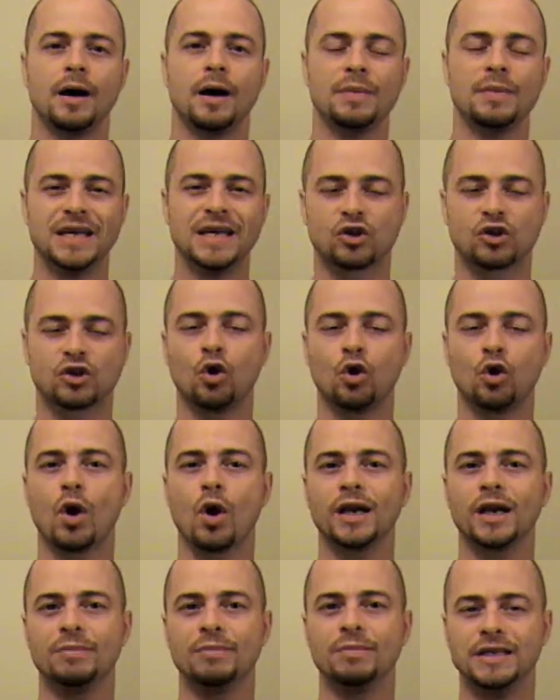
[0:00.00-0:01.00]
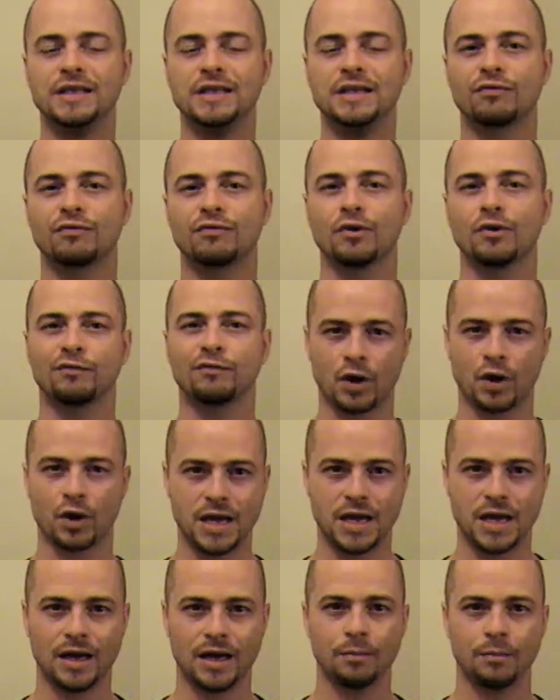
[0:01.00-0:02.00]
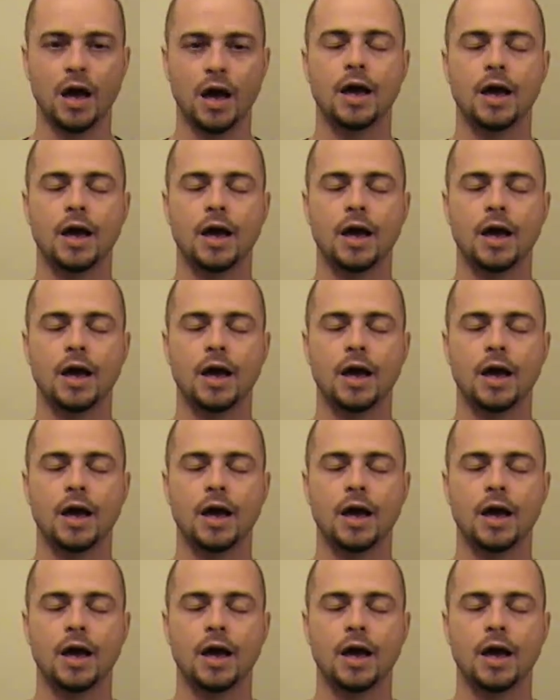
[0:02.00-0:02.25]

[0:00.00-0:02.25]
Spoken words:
It's going to be different for him.